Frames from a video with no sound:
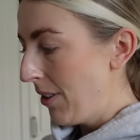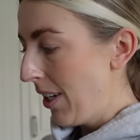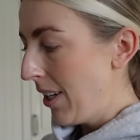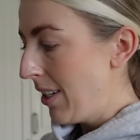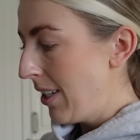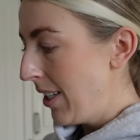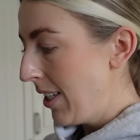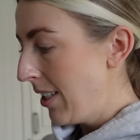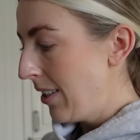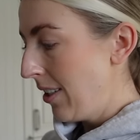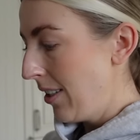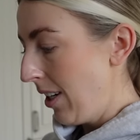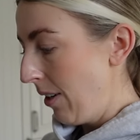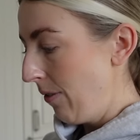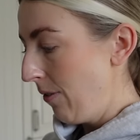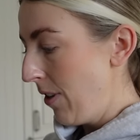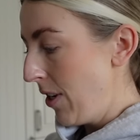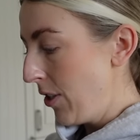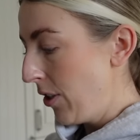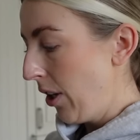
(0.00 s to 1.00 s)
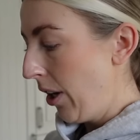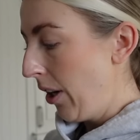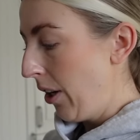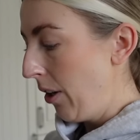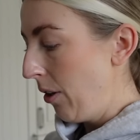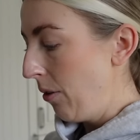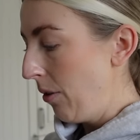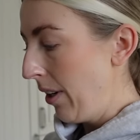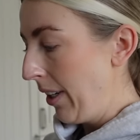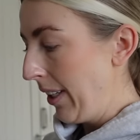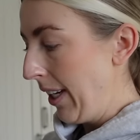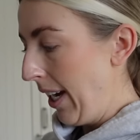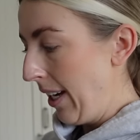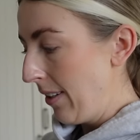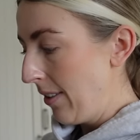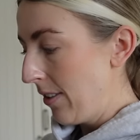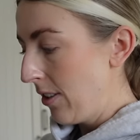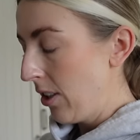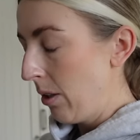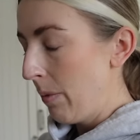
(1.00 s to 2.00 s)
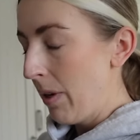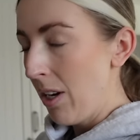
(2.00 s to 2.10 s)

I need to definitely go and get some.